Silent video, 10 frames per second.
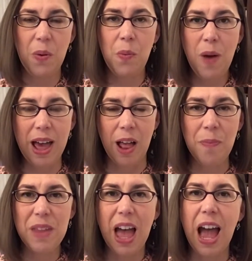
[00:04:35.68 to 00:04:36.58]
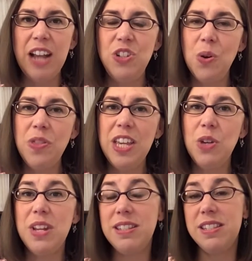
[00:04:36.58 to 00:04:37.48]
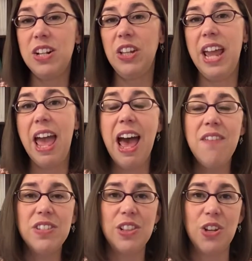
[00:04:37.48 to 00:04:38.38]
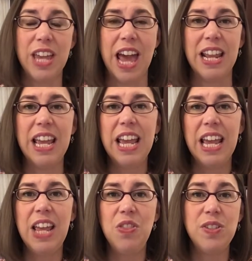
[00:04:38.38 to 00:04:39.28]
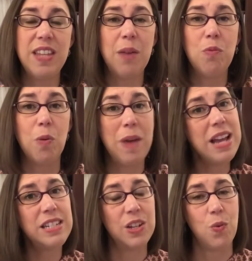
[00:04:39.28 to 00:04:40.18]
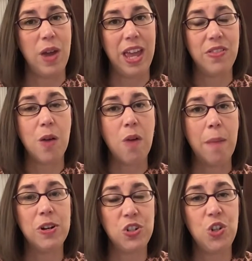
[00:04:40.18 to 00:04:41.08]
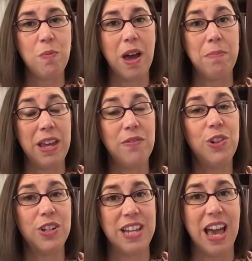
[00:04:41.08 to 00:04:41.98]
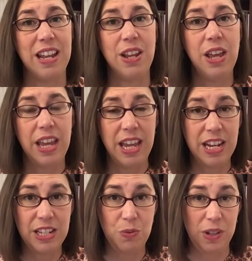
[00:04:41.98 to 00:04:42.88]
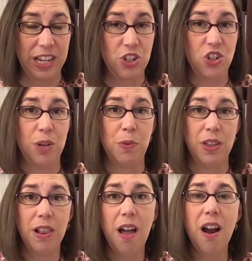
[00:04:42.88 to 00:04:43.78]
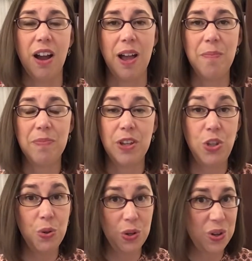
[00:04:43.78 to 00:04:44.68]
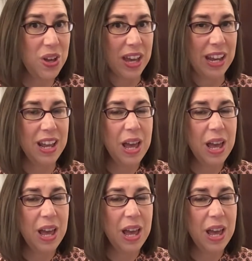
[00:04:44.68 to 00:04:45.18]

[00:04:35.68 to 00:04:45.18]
Well, I don't think you necessarily have to look at it in the same romantic way that Robert Schumann may have looked at it in his relationship with Clara. You could,